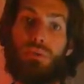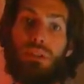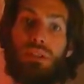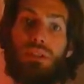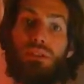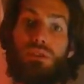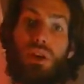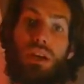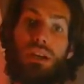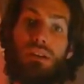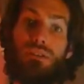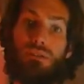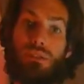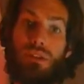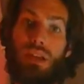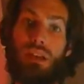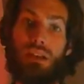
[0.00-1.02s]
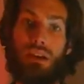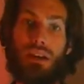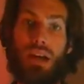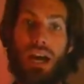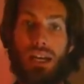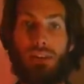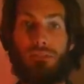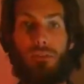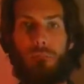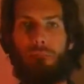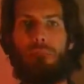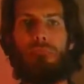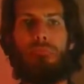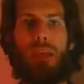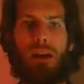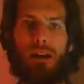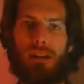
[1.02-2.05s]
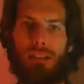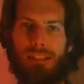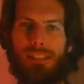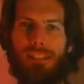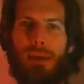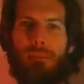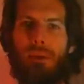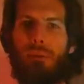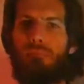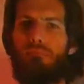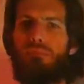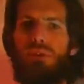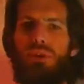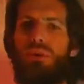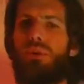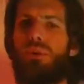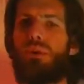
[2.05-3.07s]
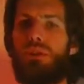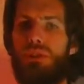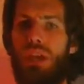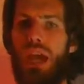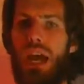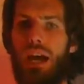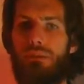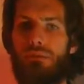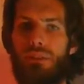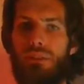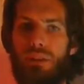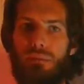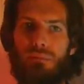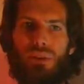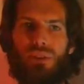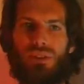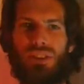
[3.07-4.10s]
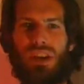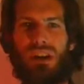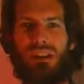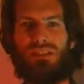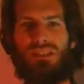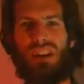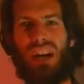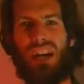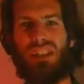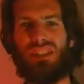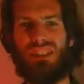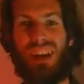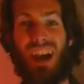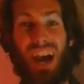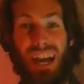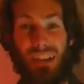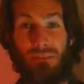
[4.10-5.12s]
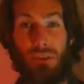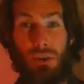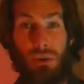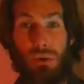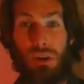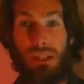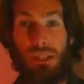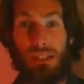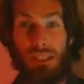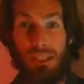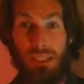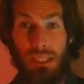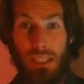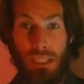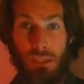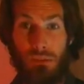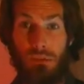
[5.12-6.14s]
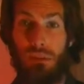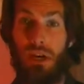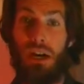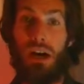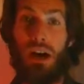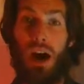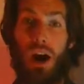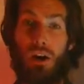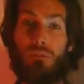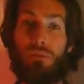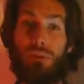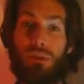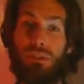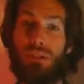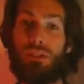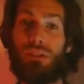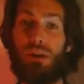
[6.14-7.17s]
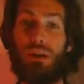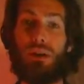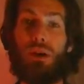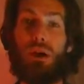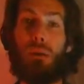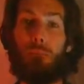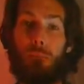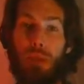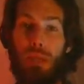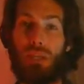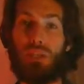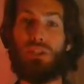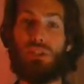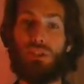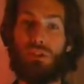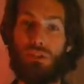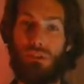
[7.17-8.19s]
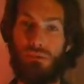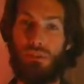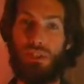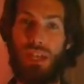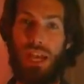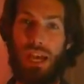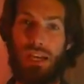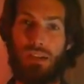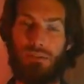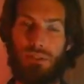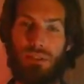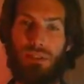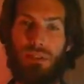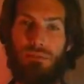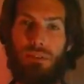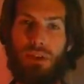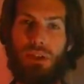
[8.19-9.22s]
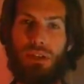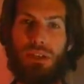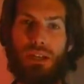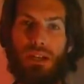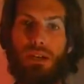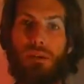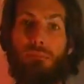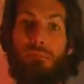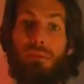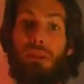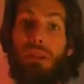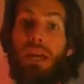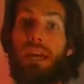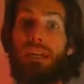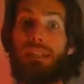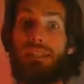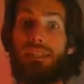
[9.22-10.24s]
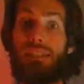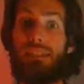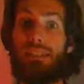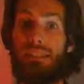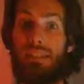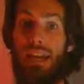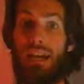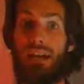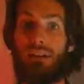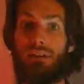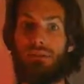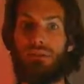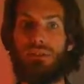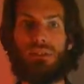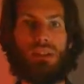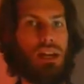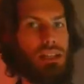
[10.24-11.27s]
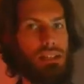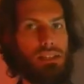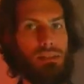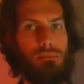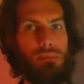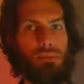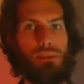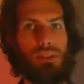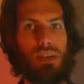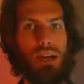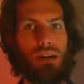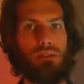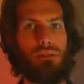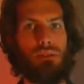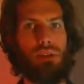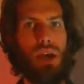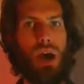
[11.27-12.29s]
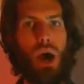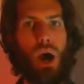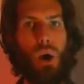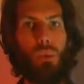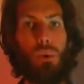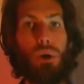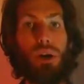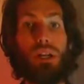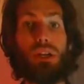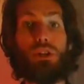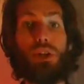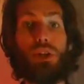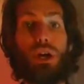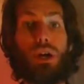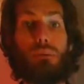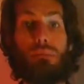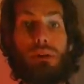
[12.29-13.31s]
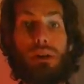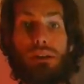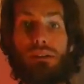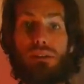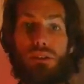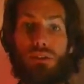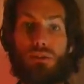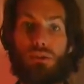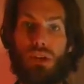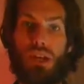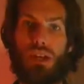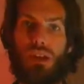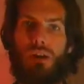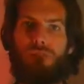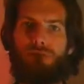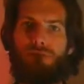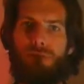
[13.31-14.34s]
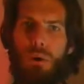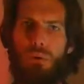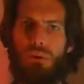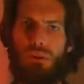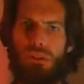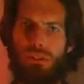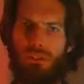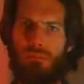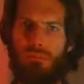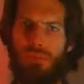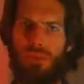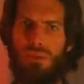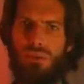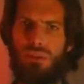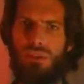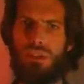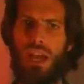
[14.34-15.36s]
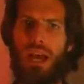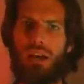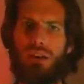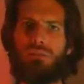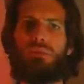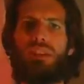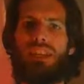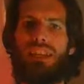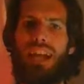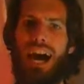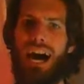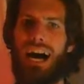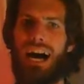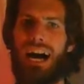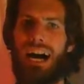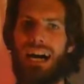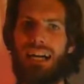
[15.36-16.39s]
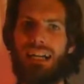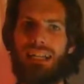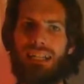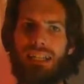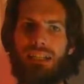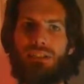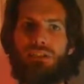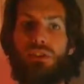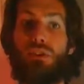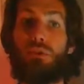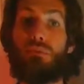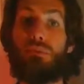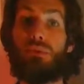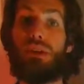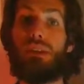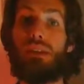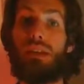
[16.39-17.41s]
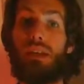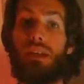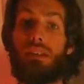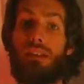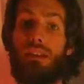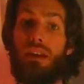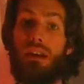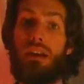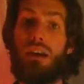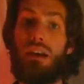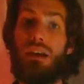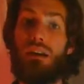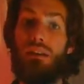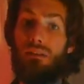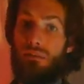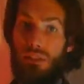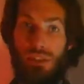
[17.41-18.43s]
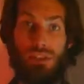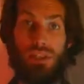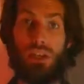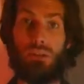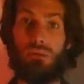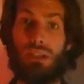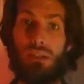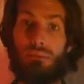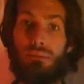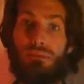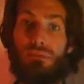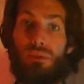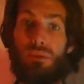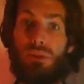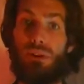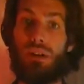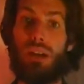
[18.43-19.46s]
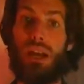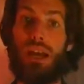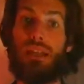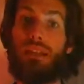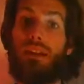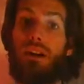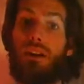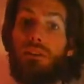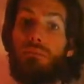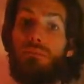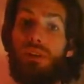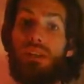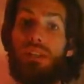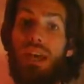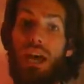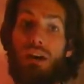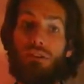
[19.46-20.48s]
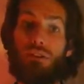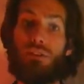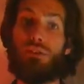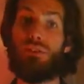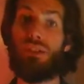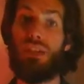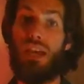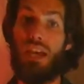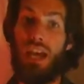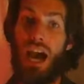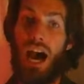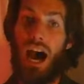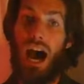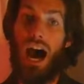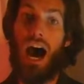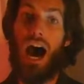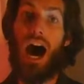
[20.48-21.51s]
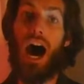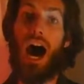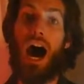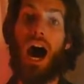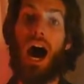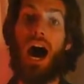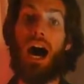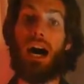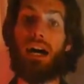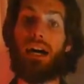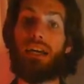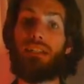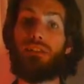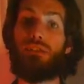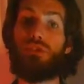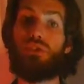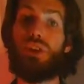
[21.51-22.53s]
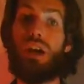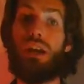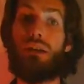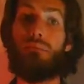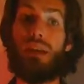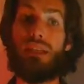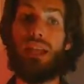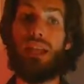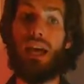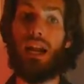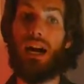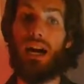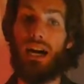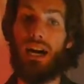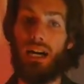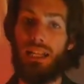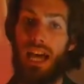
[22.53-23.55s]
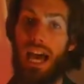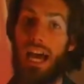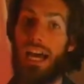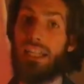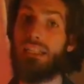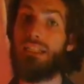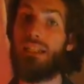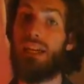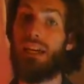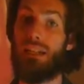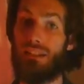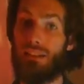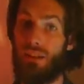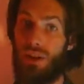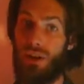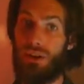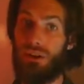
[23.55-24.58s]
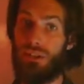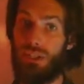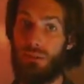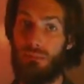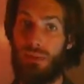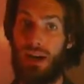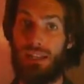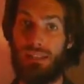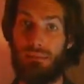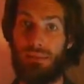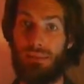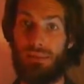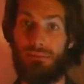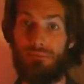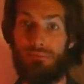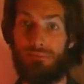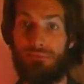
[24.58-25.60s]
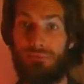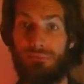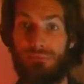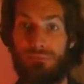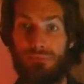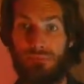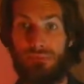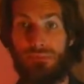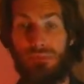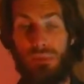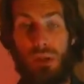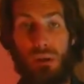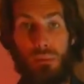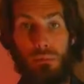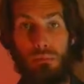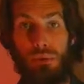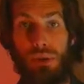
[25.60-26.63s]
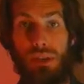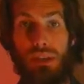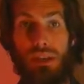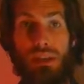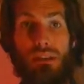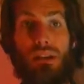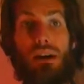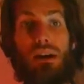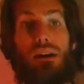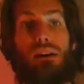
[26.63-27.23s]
Let's try and create kind of a semi-pure sound. Pure sounds are actually kind of annoying to listen to. Our voices are mixtures of sound. They're very complex sounds, not simple sounds. We're going to try our best to create a focused, pure sound with an ah. So you'll breathe in, just like we did before. And then on the breathe out, you'll say ah, and you'll try and make that ah last as long as possible. Breathe in.